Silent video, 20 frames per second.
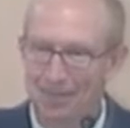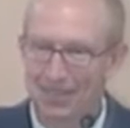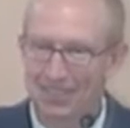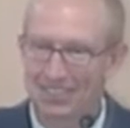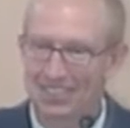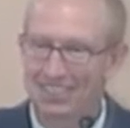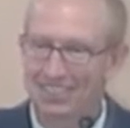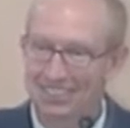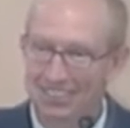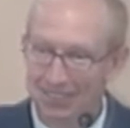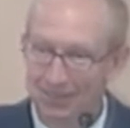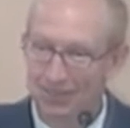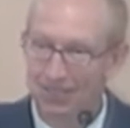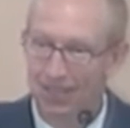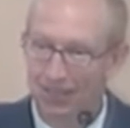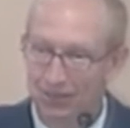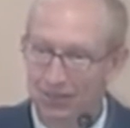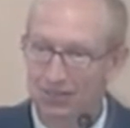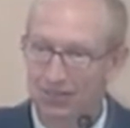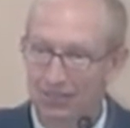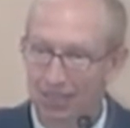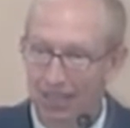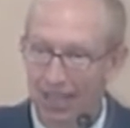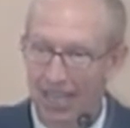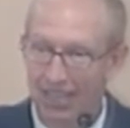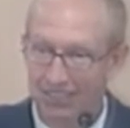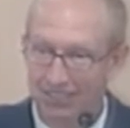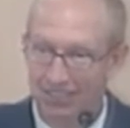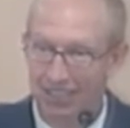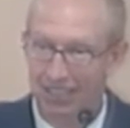She still goes to the light
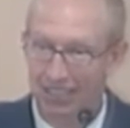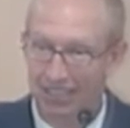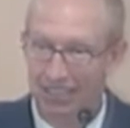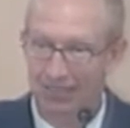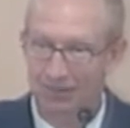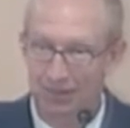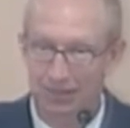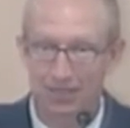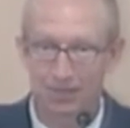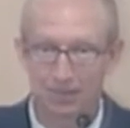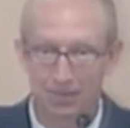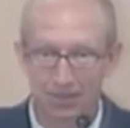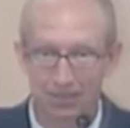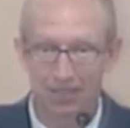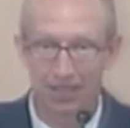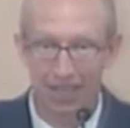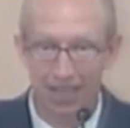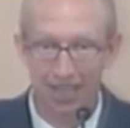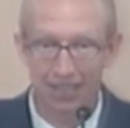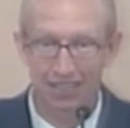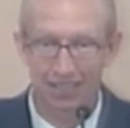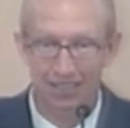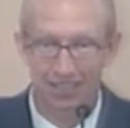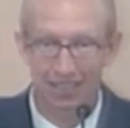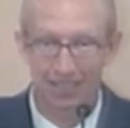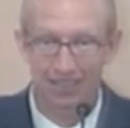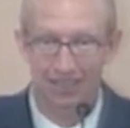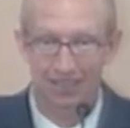socket and wants to put her hand in there.